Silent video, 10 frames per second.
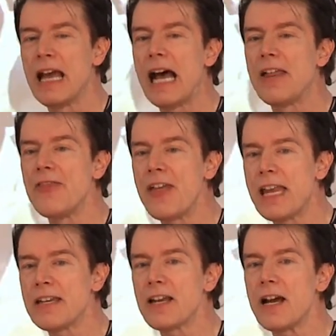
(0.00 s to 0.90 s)
And
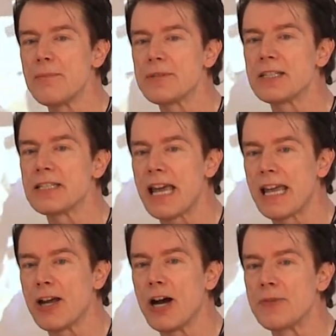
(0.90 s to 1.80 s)
then comes the
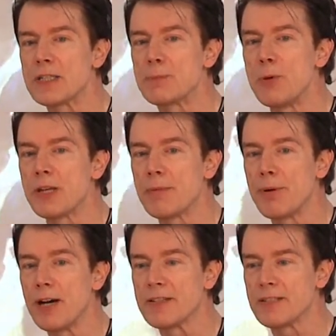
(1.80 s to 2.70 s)
day of the spooky
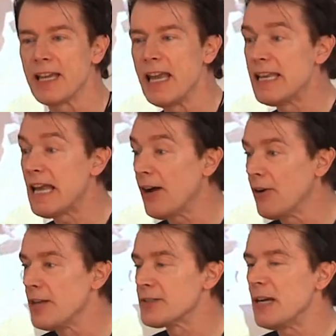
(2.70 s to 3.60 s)
party. Now,
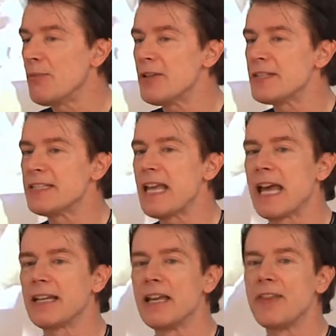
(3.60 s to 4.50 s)
someone
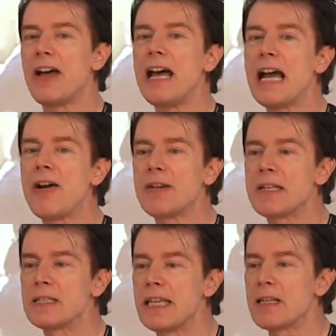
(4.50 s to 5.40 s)
said that Aaron
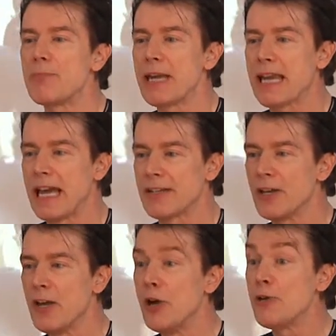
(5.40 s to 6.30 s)
is a big head.
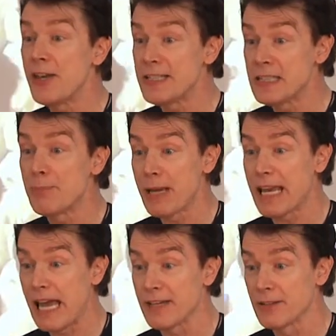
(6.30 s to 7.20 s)
Who thinks he's a big
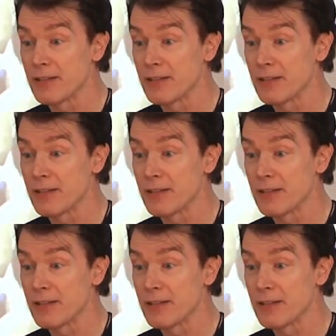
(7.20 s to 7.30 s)
head?